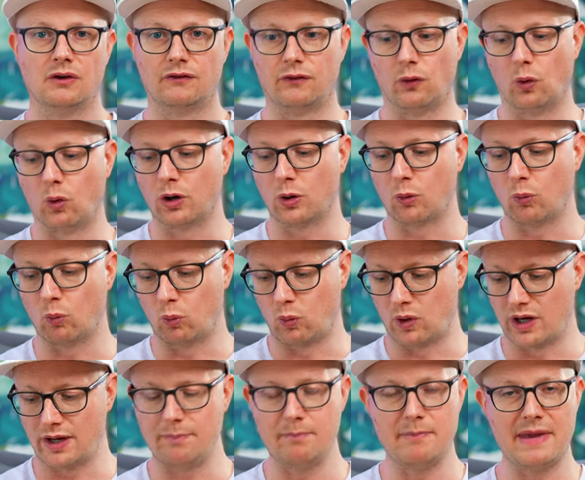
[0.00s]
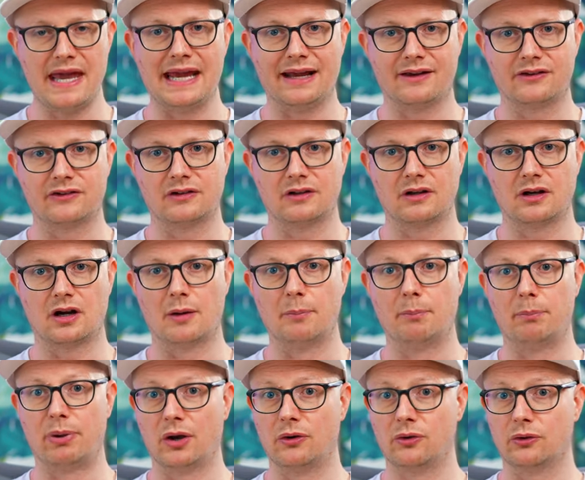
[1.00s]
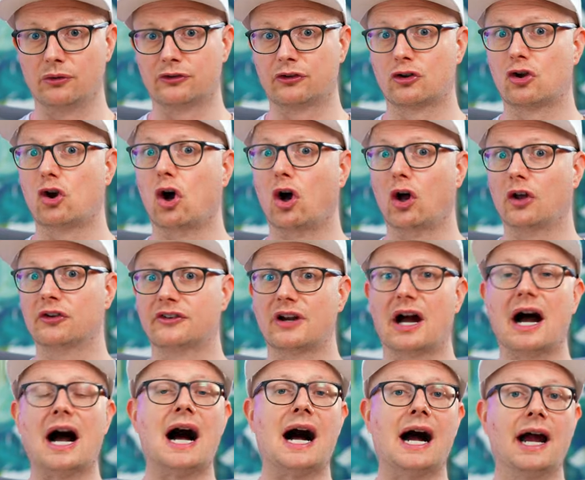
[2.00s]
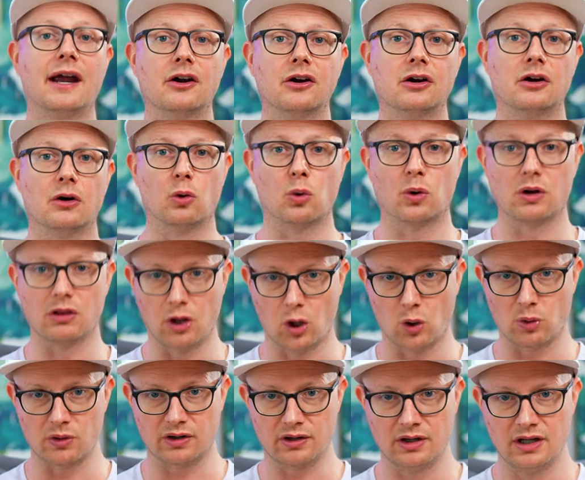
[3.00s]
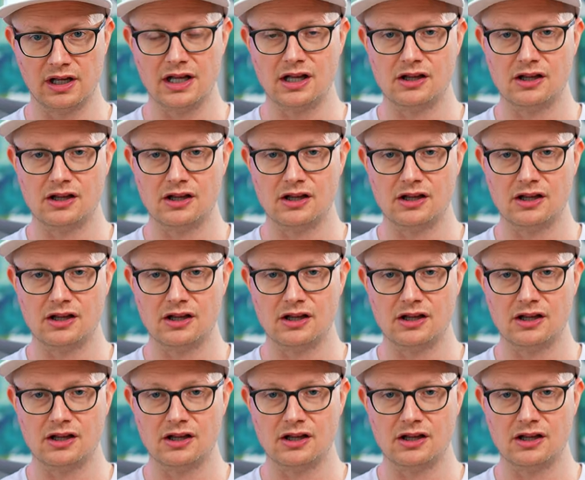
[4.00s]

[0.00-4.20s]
for what makes a bundle's cost higher or lower.